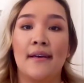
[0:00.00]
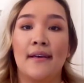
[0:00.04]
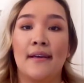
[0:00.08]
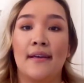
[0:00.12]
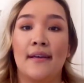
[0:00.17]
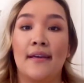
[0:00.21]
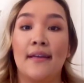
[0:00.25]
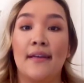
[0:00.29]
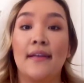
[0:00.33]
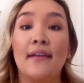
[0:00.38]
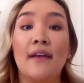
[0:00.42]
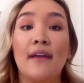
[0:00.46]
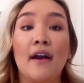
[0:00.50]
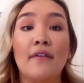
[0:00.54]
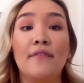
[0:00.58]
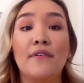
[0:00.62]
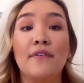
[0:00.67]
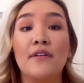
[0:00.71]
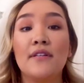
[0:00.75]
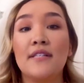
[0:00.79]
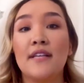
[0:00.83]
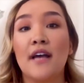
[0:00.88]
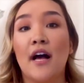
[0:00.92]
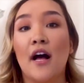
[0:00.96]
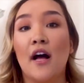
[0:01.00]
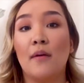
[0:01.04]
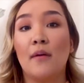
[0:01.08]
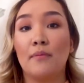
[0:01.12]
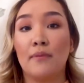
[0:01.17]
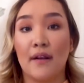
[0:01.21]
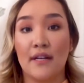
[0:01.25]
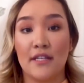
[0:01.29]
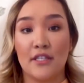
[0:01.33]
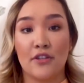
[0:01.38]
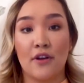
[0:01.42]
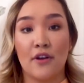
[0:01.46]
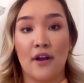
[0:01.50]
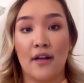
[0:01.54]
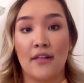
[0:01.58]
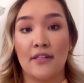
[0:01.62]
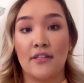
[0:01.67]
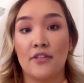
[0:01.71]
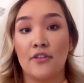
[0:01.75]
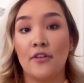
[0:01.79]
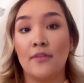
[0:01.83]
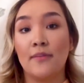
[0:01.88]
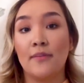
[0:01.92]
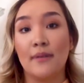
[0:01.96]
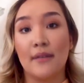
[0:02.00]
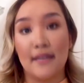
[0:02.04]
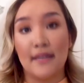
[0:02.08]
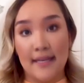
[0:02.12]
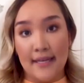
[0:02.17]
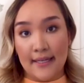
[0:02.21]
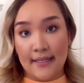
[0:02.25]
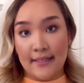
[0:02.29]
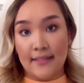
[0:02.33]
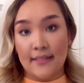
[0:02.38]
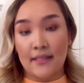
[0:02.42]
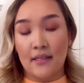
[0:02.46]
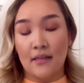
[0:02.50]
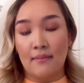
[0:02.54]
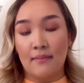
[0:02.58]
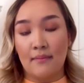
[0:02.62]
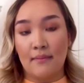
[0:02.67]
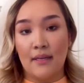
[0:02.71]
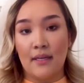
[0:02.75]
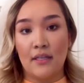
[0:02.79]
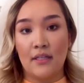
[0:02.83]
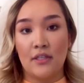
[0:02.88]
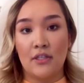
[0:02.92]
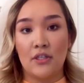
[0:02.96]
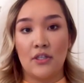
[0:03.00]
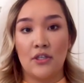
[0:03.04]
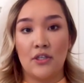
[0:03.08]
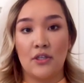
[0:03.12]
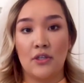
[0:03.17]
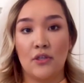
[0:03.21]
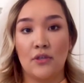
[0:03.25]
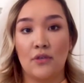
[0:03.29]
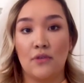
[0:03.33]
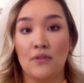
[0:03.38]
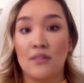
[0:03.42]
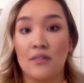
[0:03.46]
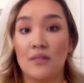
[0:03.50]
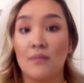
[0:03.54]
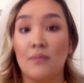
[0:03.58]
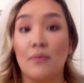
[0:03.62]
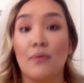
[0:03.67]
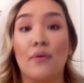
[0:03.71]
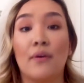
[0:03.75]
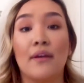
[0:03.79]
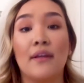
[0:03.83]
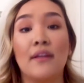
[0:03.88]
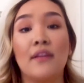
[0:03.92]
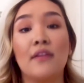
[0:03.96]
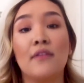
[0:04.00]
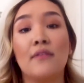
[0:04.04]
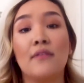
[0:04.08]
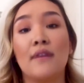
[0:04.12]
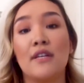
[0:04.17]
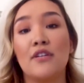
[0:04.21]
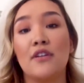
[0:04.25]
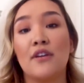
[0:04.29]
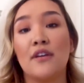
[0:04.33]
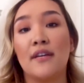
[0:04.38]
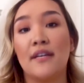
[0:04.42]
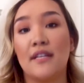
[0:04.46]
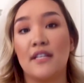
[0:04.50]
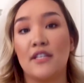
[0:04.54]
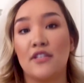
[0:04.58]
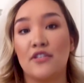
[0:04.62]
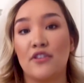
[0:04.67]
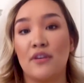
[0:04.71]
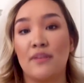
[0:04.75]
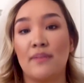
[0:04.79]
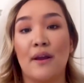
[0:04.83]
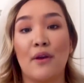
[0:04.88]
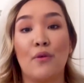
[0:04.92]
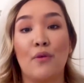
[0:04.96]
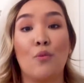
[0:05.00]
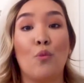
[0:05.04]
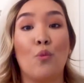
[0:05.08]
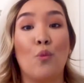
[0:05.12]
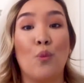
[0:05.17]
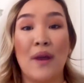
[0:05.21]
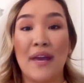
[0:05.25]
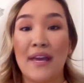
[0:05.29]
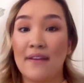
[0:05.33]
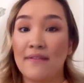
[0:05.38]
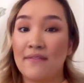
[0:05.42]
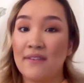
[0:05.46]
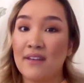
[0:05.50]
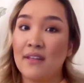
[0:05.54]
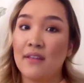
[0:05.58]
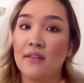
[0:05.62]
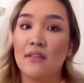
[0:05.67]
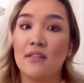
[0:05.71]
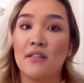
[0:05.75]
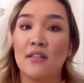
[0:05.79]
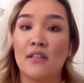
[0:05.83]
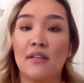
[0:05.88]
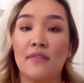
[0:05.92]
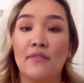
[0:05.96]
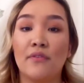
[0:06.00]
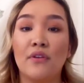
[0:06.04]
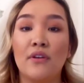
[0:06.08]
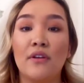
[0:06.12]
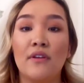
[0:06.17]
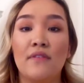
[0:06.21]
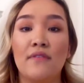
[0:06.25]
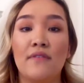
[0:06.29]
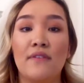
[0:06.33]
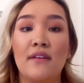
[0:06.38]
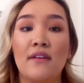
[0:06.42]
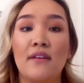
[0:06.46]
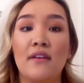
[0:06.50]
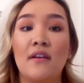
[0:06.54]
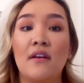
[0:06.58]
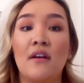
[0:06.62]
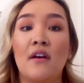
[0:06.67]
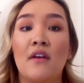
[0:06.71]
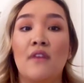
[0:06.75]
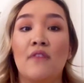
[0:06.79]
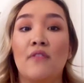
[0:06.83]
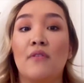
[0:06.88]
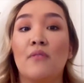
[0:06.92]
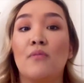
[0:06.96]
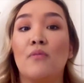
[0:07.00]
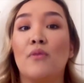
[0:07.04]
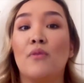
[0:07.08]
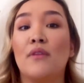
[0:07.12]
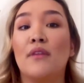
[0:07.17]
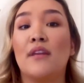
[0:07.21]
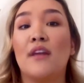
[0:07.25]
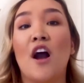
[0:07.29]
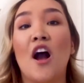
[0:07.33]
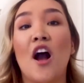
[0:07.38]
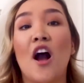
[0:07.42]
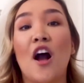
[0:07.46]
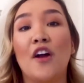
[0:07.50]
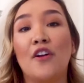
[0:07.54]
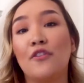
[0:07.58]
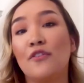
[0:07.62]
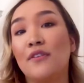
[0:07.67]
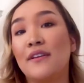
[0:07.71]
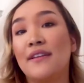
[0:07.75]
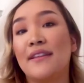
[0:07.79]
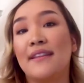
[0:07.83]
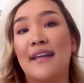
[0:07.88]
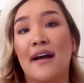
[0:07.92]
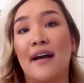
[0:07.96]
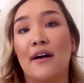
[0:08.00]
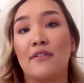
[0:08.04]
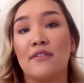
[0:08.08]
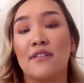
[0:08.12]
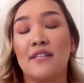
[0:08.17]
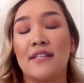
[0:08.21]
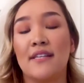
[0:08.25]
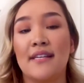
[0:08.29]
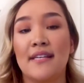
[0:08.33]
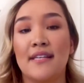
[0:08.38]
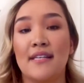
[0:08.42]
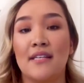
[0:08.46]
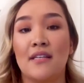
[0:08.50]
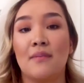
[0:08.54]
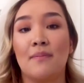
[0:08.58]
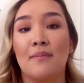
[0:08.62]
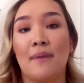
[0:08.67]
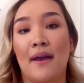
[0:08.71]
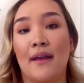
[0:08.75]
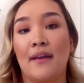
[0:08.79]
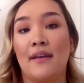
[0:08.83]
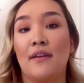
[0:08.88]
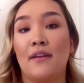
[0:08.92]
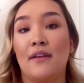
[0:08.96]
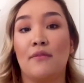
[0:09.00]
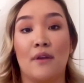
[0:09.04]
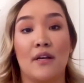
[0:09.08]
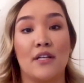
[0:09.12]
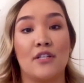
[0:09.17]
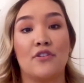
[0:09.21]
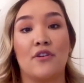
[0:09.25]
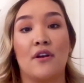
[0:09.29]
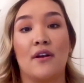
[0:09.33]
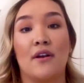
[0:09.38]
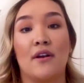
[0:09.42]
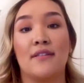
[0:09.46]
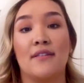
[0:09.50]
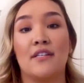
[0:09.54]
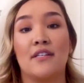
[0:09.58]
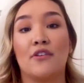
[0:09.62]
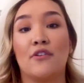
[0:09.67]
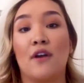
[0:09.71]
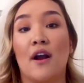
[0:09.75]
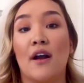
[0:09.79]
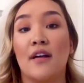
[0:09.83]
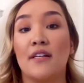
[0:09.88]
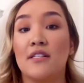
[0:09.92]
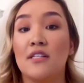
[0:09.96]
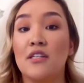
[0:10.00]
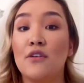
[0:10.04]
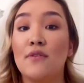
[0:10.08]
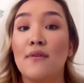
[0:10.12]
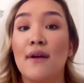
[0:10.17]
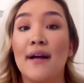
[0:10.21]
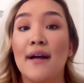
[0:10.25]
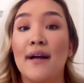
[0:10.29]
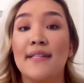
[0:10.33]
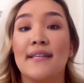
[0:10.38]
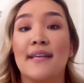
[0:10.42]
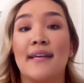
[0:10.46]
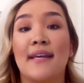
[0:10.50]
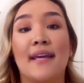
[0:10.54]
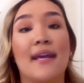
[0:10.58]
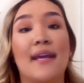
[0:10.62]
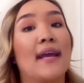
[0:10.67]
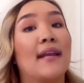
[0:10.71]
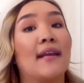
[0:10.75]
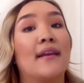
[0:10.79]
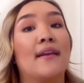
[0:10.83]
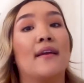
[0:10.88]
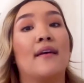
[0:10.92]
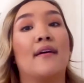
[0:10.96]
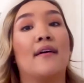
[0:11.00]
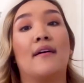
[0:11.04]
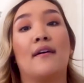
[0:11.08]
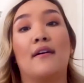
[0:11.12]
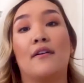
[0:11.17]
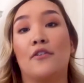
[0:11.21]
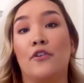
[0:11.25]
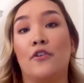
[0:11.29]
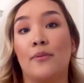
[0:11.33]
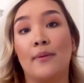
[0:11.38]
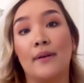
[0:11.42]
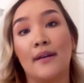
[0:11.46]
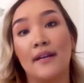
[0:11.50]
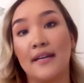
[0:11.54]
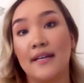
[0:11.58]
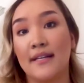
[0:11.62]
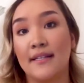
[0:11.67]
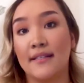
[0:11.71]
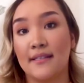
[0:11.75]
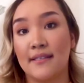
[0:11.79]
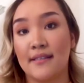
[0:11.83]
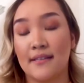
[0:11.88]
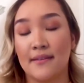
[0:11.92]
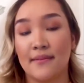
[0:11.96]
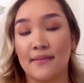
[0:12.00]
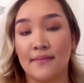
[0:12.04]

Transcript: In an effort to help restaurants, Uber Eats committed to supporting the restaurant industry by waiving the delivery fee for more than 100,000 independent restaurants across US and Canada on Uber Eats.